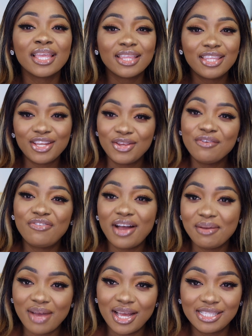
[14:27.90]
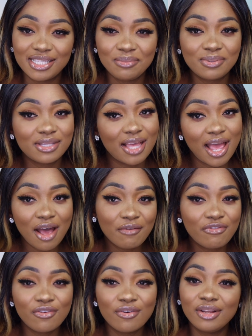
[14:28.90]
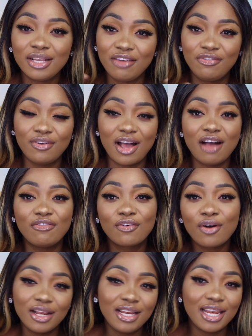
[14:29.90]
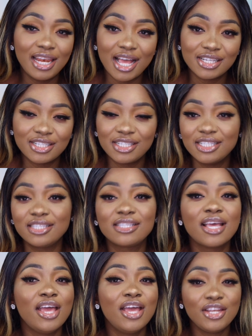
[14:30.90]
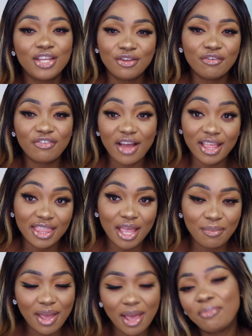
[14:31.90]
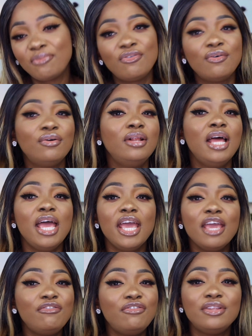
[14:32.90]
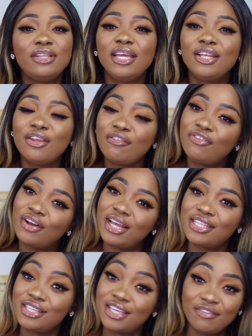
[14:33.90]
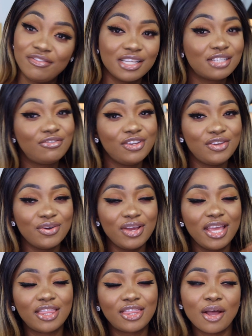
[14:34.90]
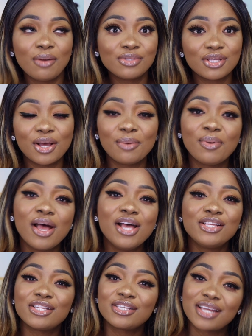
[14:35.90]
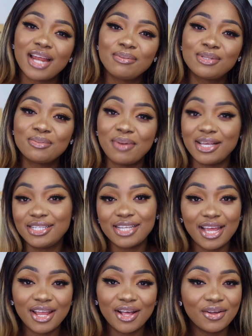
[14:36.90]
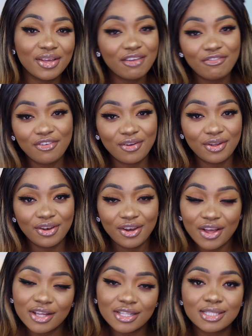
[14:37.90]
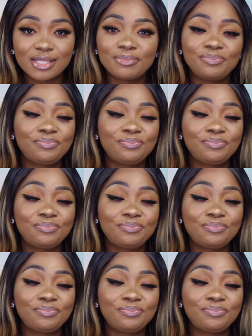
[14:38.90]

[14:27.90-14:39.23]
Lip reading: Did you find my tips helpful? If you have curly lashes, did you find them helpful? If you did, don't forget to give this video a thumbs up. Subscribe to my channel if you're not.